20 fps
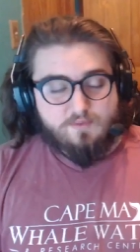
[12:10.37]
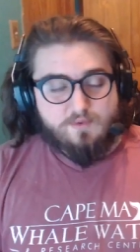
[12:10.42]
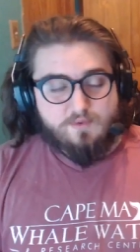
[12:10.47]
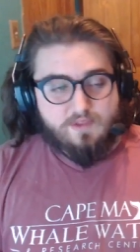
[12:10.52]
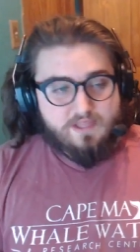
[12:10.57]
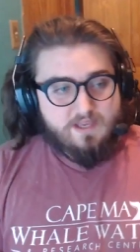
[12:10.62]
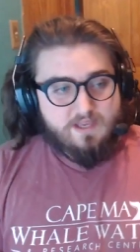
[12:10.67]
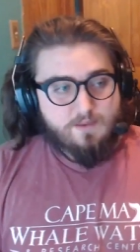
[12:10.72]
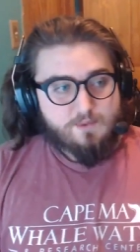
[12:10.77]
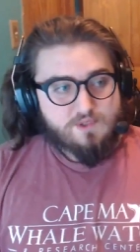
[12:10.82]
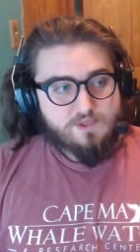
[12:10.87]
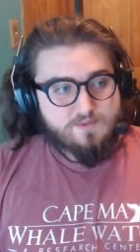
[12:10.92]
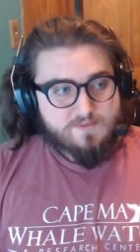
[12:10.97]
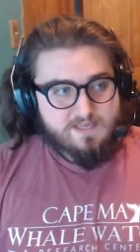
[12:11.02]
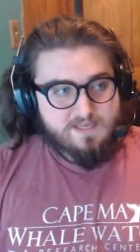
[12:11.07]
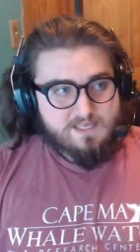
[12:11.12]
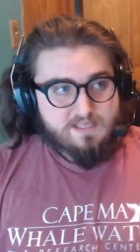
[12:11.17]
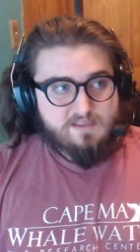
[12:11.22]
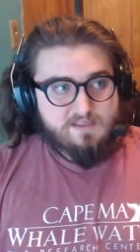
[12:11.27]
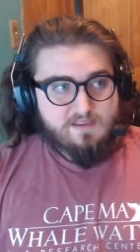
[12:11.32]
really helps
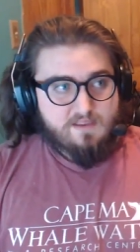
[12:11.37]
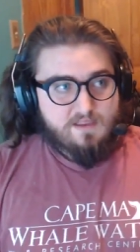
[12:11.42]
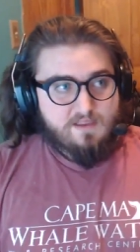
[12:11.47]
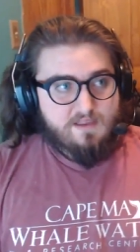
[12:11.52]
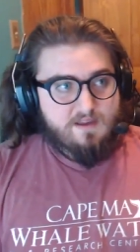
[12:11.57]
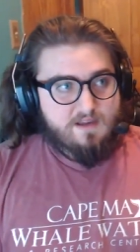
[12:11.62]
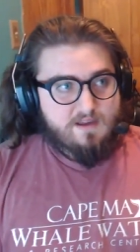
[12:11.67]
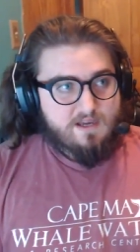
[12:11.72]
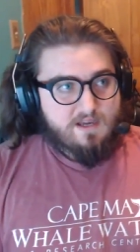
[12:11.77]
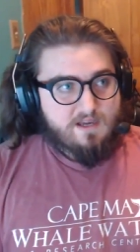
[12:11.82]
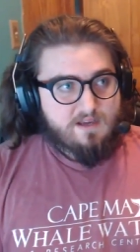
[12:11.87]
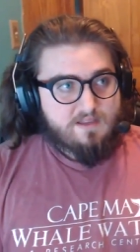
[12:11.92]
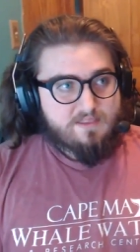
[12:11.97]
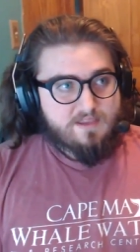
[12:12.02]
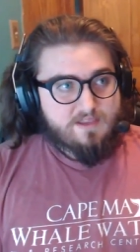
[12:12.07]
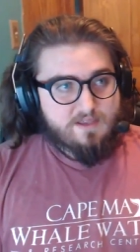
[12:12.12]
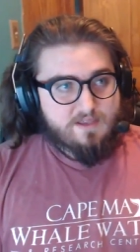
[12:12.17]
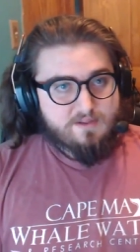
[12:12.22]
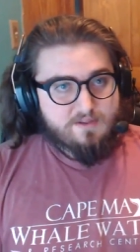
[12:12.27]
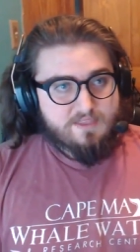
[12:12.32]
me. Uh,
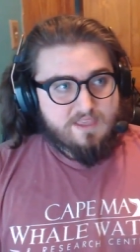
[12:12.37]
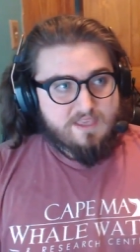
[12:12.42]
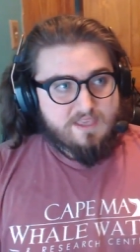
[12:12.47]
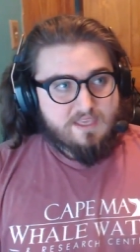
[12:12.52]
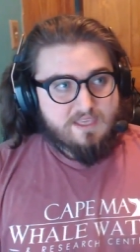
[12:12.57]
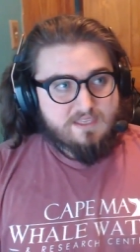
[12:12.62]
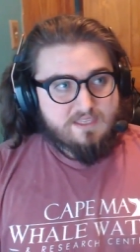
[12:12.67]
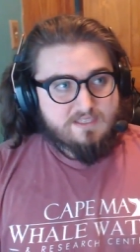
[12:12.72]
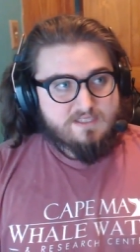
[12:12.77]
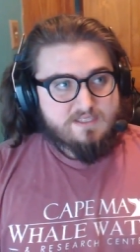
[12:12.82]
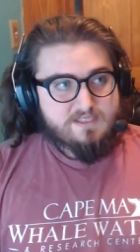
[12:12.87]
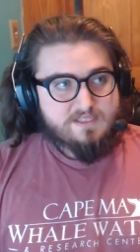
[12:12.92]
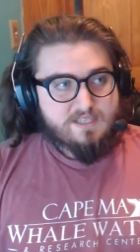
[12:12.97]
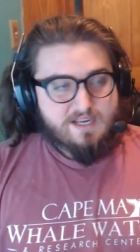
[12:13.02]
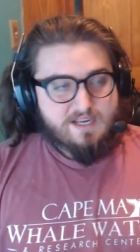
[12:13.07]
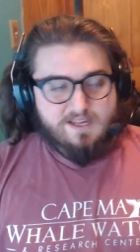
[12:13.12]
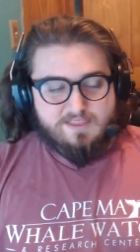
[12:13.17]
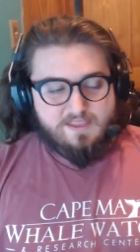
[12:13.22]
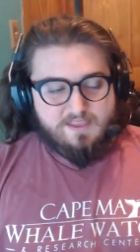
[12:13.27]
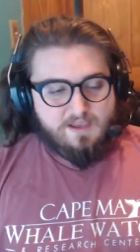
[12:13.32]
the other thing is,
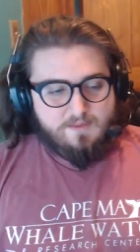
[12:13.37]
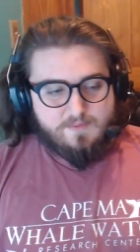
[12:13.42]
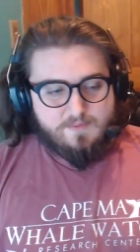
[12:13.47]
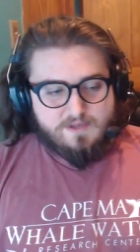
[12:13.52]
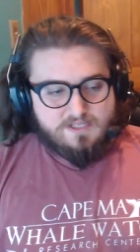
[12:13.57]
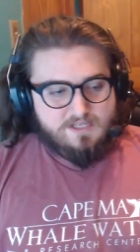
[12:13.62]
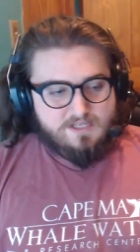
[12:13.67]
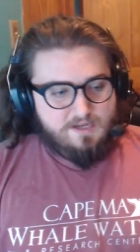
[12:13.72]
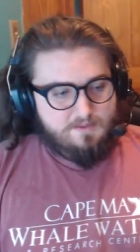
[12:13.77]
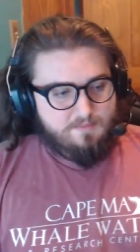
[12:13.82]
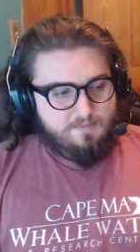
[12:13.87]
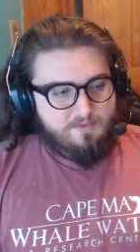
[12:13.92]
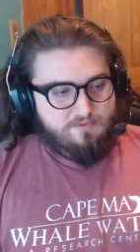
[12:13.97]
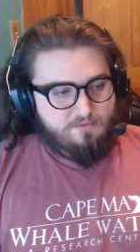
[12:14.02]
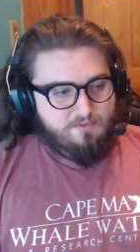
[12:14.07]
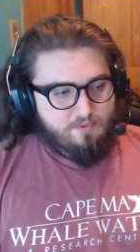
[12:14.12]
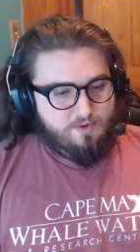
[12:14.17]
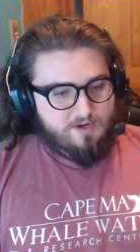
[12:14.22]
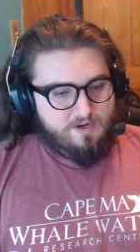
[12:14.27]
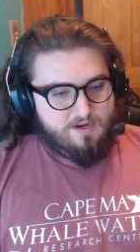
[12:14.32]
and I think I mentioned it
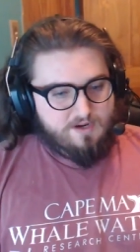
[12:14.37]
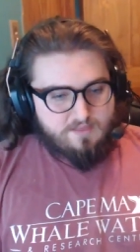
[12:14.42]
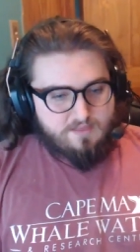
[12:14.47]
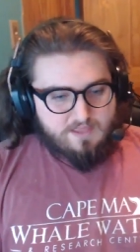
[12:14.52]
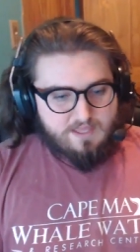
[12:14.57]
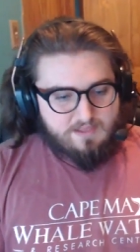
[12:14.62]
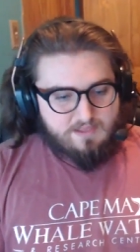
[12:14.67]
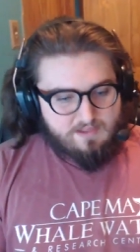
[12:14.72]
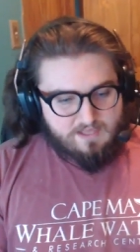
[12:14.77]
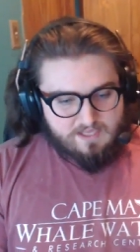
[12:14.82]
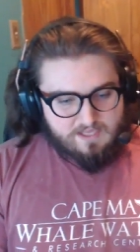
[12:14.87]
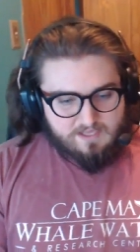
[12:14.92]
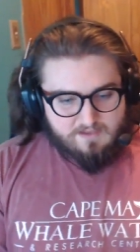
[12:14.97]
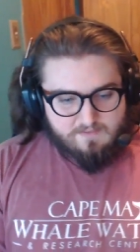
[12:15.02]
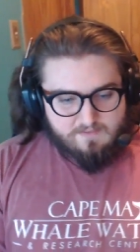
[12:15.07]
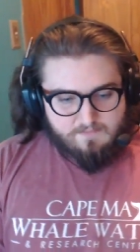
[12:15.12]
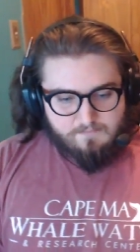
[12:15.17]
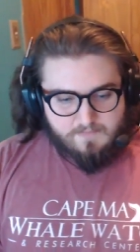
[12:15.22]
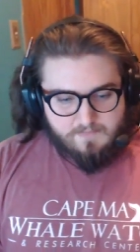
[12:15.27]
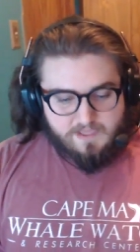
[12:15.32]
before, that like
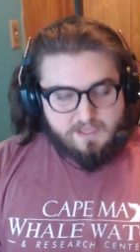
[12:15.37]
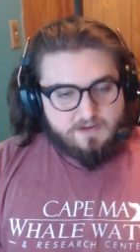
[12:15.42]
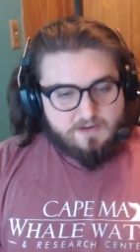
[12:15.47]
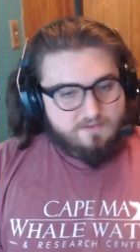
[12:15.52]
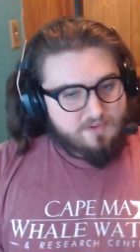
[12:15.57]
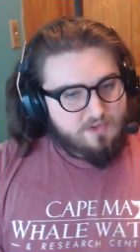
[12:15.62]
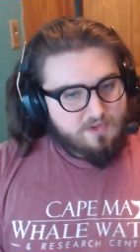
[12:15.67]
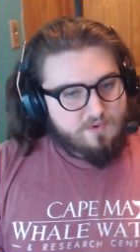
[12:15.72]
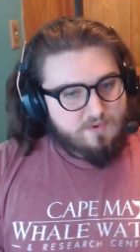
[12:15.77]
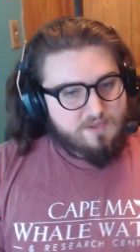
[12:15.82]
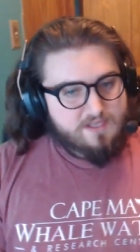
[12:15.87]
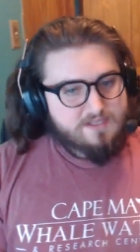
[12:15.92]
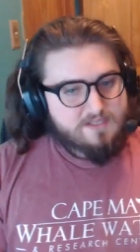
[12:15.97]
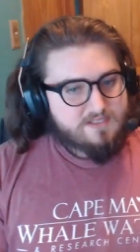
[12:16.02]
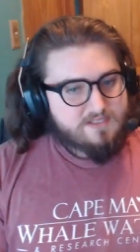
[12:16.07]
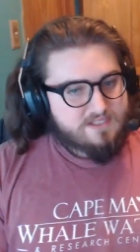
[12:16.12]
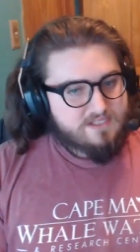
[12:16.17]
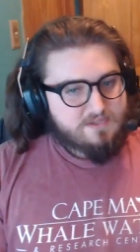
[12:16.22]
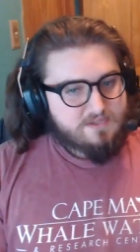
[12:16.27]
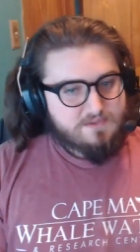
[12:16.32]
interviewing is
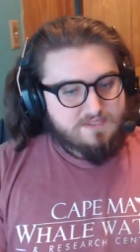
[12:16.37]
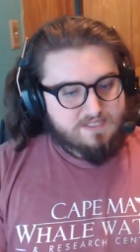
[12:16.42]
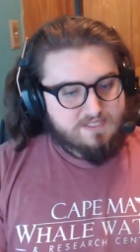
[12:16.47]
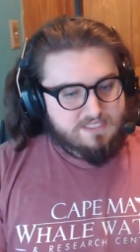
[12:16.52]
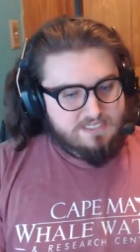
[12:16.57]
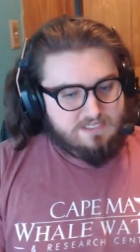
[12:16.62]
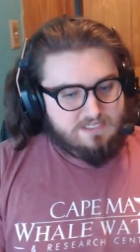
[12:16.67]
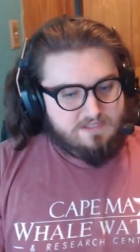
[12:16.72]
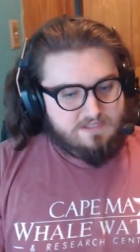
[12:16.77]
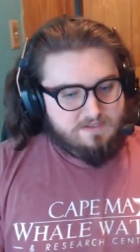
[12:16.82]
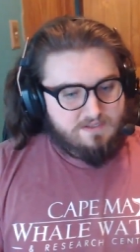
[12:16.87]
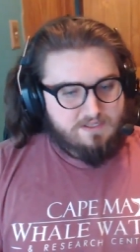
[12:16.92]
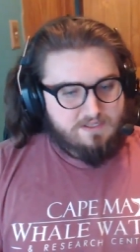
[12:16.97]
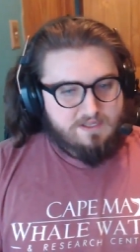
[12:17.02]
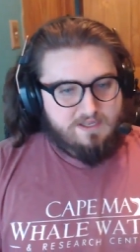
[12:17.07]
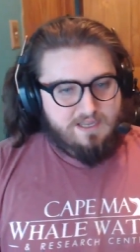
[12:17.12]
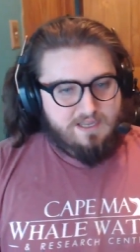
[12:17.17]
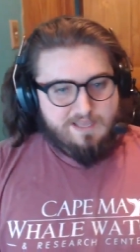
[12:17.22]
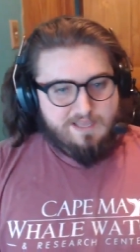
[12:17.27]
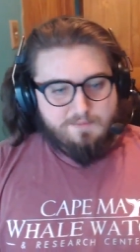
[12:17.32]
its own skill,
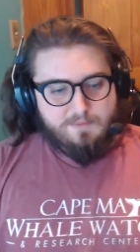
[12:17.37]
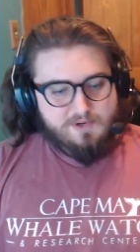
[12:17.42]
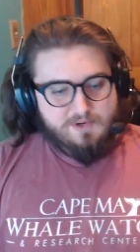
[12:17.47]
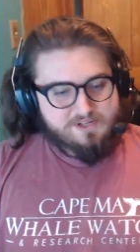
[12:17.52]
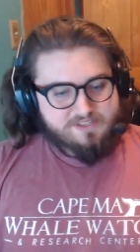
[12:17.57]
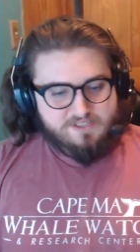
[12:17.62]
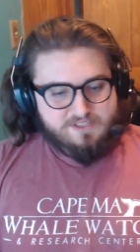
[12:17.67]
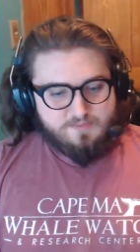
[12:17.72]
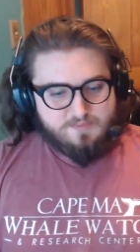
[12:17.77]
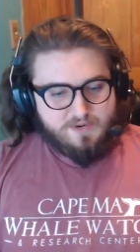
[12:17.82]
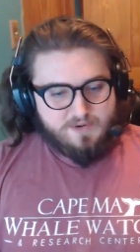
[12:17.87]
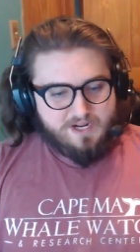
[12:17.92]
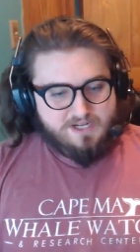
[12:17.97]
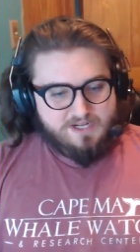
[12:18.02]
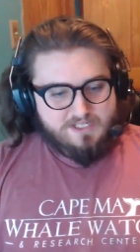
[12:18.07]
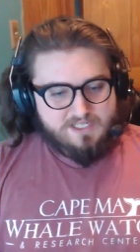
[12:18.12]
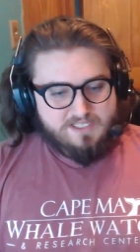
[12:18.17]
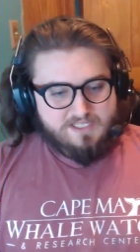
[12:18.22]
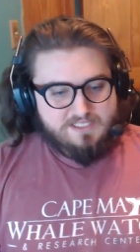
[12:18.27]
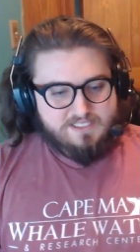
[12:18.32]
and personal
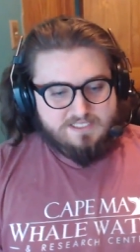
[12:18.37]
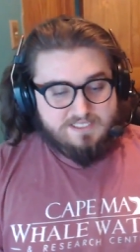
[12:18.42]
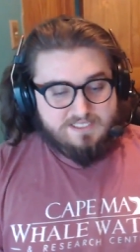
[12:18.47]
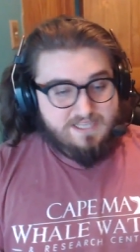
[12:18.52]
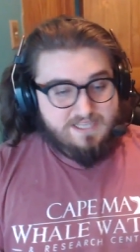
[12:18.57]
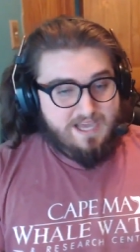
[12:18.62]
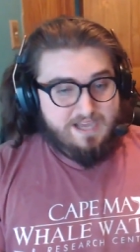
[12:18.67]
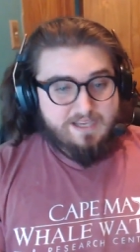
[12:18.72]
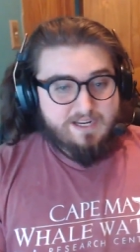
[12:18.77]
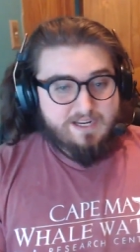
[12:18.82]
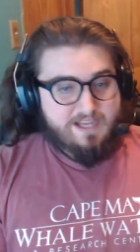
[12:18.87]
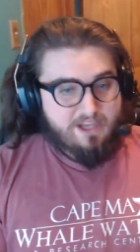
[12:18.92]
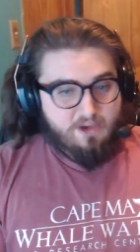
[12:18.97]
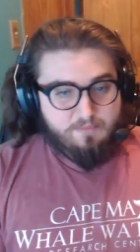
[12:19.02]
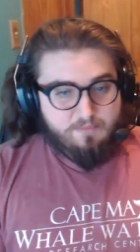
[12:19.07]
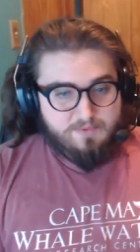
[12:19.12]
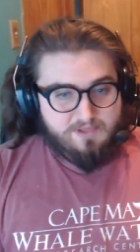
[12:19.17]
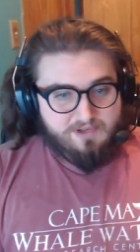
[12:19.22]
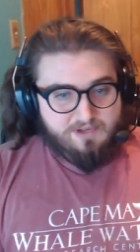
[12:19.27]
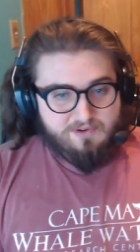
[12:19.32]
projects is not going to
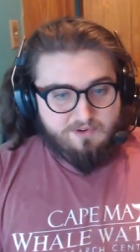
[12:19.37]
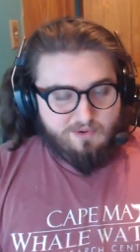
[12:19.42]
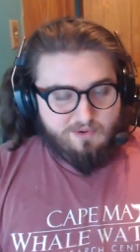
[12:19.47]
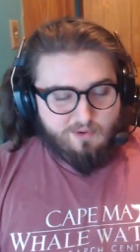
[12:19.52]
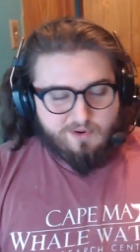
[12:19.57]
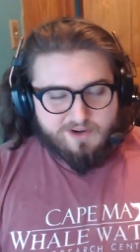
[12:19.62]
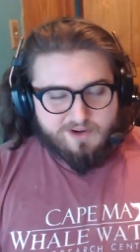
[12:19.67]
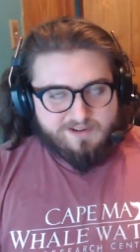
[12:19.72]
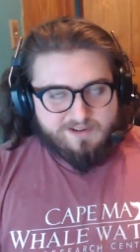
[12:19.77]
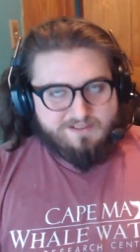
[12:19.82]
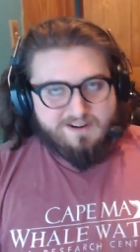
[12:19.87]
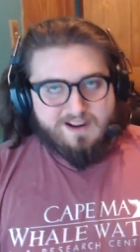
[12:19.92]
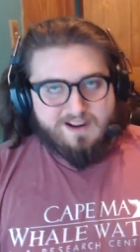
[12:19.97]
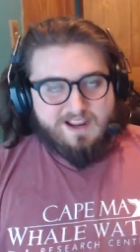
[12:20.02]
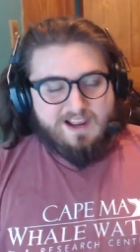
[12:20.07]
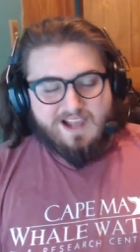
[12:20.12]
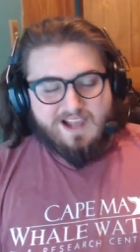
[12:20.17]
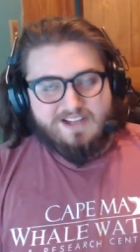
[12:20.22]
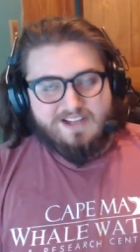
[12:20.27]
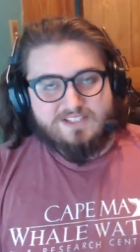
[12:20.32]
help you, or
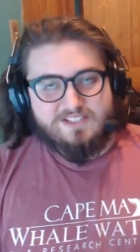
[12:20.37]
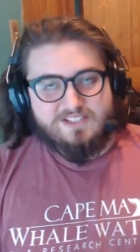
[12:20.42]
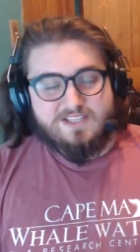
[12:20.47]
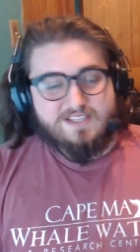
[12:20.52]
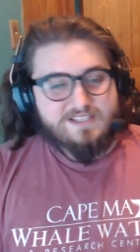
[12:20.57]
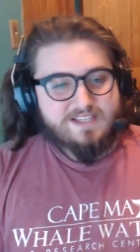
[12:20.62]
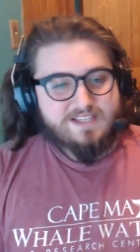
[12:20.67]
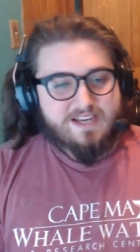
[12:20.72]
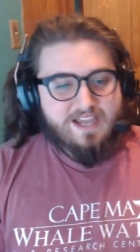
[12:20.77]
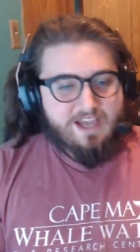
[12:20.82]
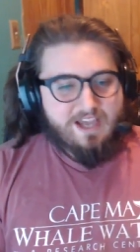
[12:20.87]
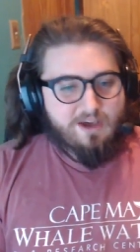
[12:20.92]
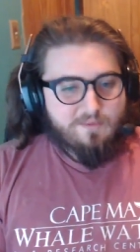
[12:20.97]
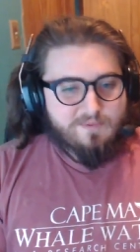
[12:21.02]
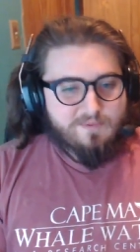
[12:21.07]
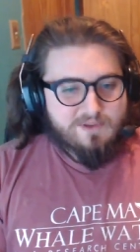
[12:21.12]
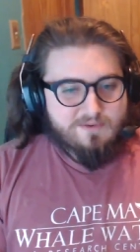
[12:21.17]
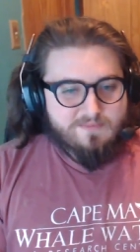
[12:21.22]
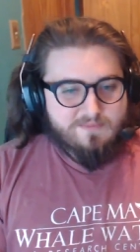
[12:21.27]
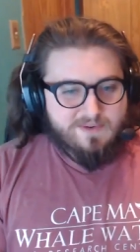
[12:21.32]
I should say it's going to help
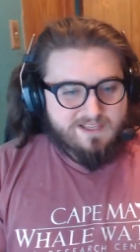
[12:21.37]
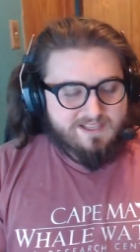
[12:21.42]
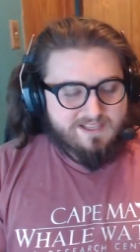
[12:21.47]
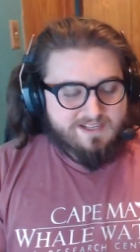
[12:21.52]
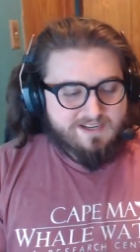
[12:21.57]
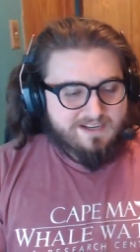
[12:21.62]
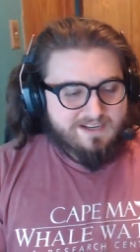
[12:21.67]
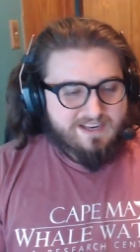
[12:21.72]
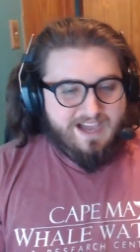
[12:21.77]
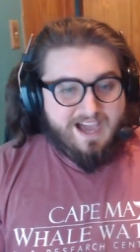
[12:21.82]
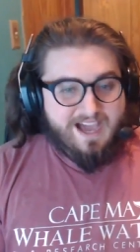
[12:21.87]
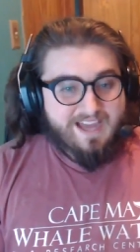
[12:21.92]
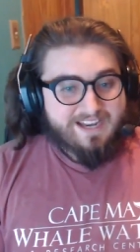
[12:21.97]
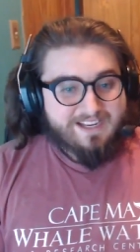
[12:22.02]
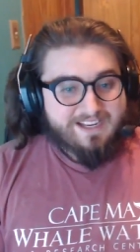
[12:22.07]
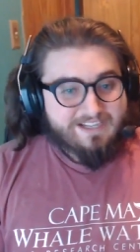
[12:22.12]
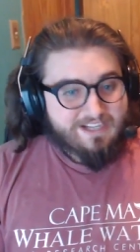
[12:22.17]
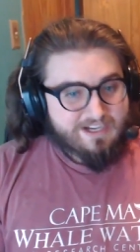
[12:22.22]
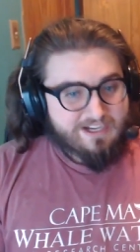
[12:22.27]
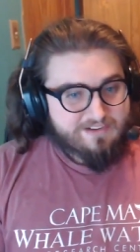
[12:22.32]
you, but not
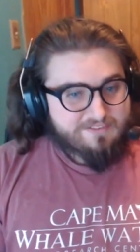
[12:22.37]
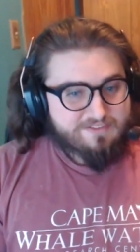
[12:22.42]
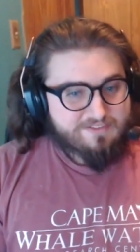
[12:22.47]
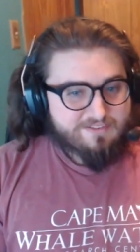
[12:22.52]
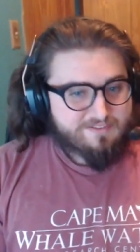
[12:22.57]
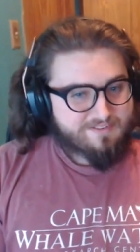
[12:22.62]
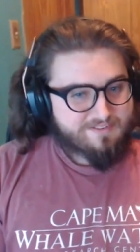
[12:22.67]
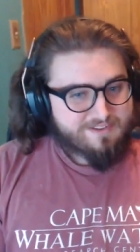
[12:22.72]
enough.